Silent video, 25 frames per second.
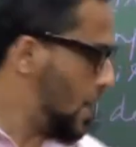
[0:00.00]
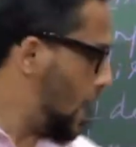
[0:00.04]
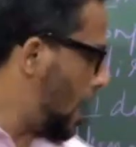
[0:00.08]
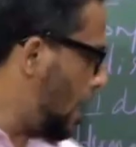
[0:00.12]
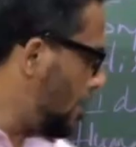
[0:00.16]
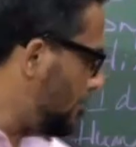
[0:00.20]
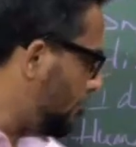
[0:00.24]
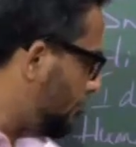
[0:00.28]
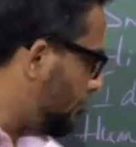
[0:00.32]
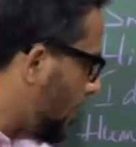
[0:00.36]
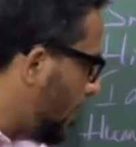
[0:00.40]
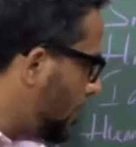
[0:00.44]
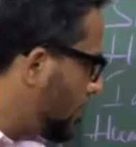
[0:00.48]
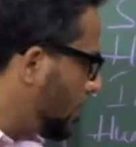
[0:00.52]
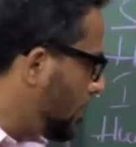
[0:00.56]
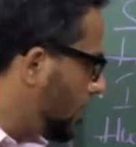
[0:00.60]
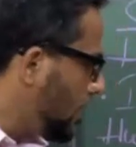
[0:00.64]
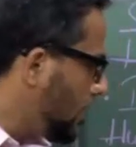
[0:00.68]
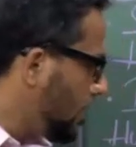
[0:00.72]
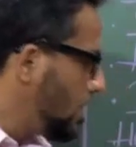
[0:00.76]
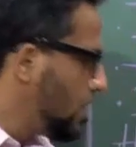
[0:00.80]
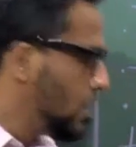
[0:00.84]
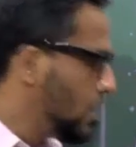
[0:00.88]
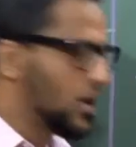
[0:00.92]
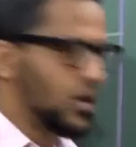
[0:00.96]
And
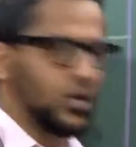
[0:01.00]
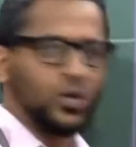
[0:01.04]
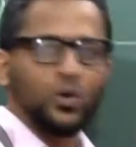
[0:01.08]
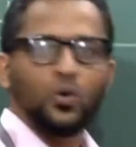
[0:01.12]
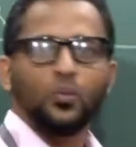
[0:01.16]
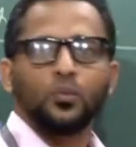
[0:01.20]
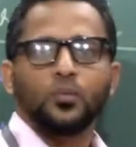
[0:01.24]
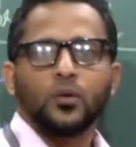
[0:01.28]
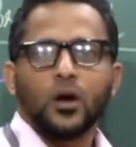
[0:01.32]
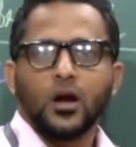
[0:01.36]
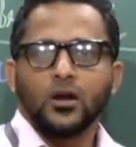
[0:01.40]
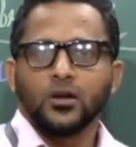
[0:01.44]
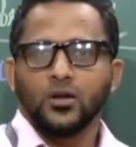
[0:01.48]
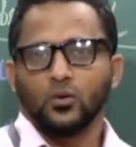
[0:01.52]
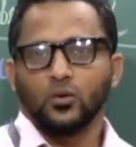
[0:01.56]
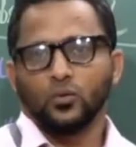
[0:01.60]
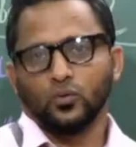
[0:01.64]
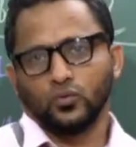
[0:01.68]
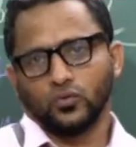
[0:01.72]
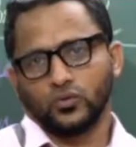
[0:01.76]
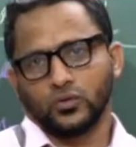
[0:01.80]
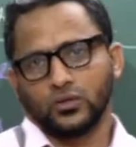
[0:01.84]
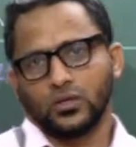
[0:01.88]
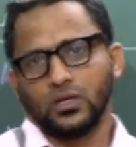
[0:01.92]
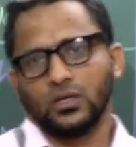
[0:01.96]
finally, you
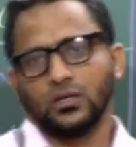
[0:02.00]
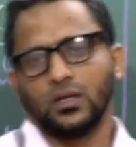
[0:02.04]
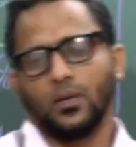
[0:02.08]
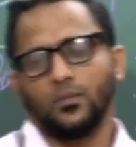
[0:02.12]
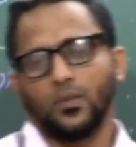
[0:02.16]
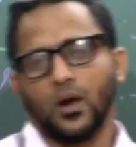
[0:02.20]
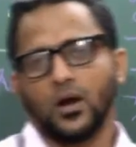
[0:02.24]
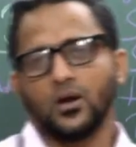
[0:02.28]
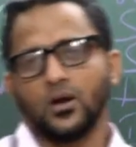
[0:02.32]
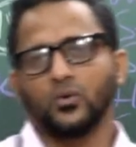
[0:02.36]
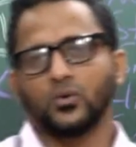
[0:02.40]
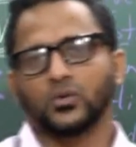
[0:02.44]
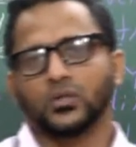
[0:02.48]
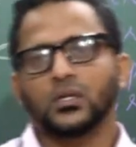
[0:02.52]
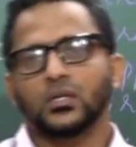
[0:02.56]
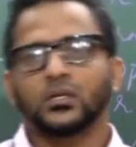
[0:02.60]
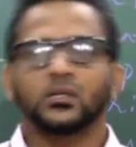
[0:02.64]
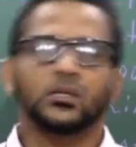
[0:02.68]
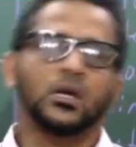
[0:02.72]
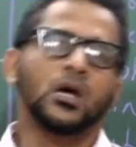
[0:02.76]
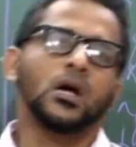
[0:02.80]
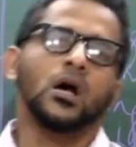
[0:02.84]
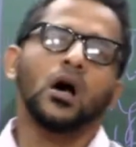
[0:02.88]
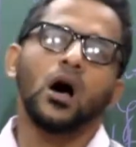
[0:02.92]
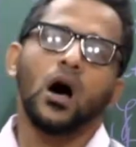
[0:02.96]
produce. The
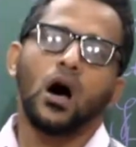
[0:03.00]
producers